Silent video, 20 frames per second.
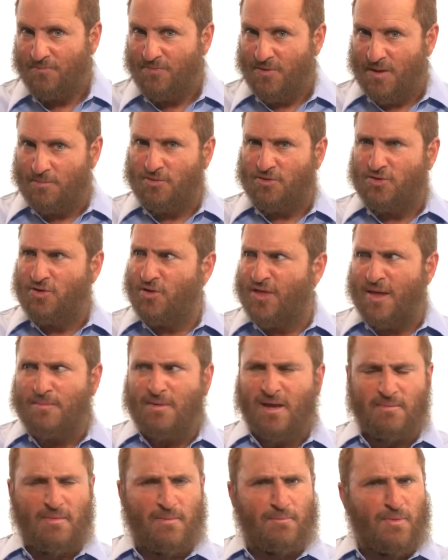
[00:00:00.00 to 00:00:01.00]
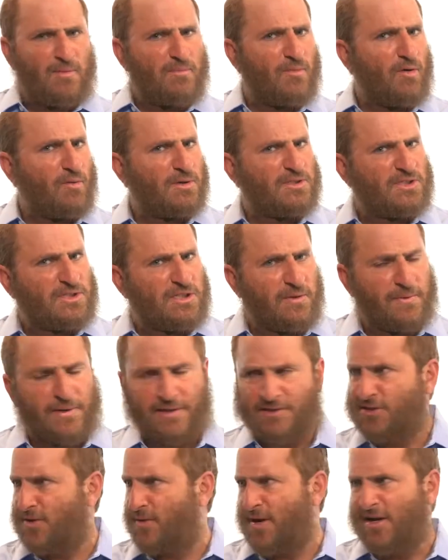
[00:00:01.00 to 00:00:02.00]
Number two, they become a bit more
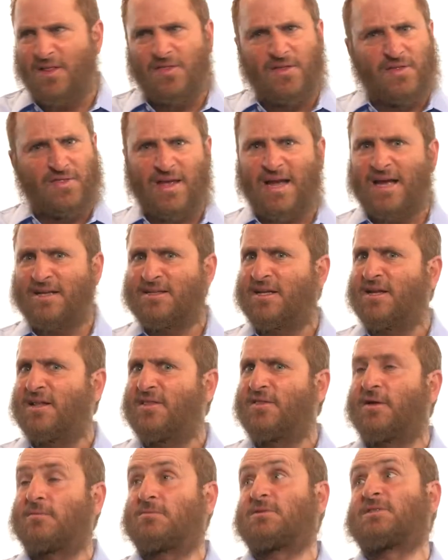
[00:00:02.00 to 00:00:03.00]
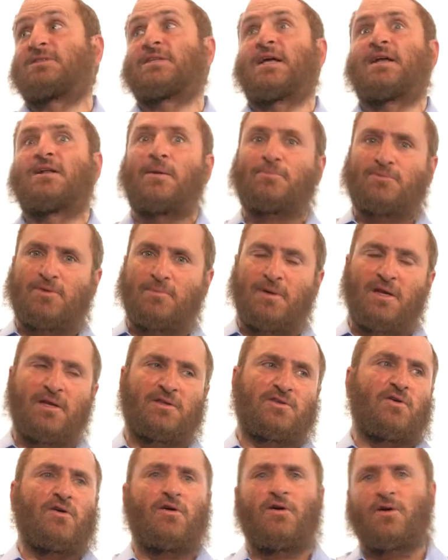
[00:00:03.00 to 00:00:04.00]
mysterious, so I didn't think they had that in them to stand up to me,
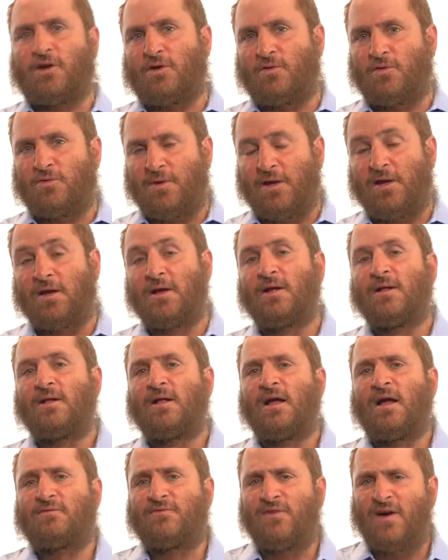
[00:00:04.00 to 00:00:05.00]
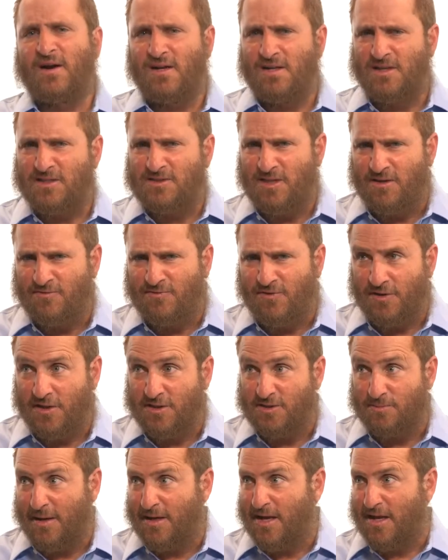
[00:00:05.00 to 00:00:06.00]
to argue with me. And finally,
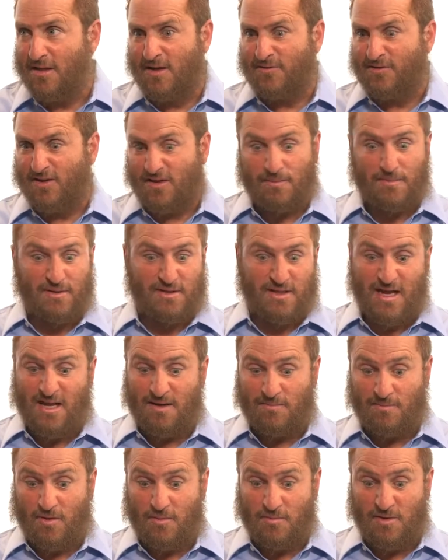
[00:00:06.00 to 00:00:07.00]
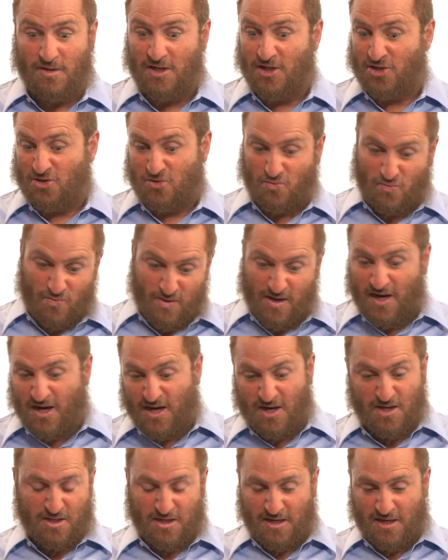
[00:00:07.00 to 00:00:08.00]
sinfulness. Making love to them at that moment is
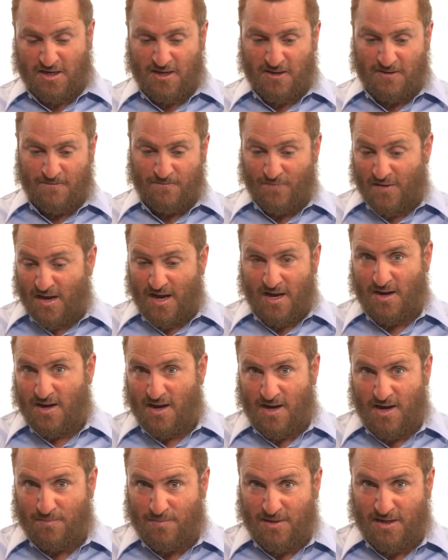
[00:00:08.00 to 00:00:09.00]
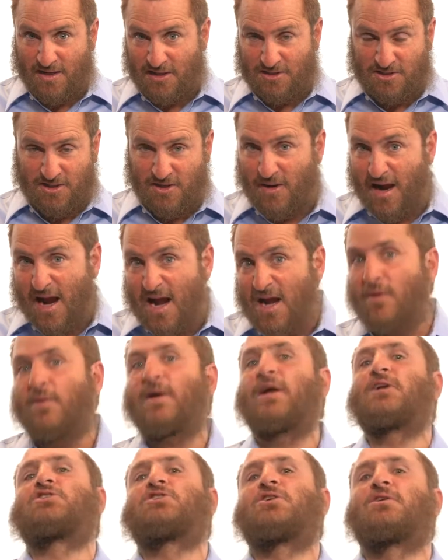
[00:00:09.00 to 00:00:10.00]
really not on because they're angry
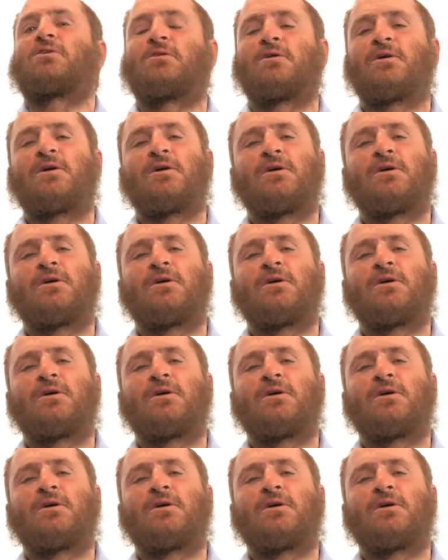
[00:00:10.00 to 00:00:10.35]
at you.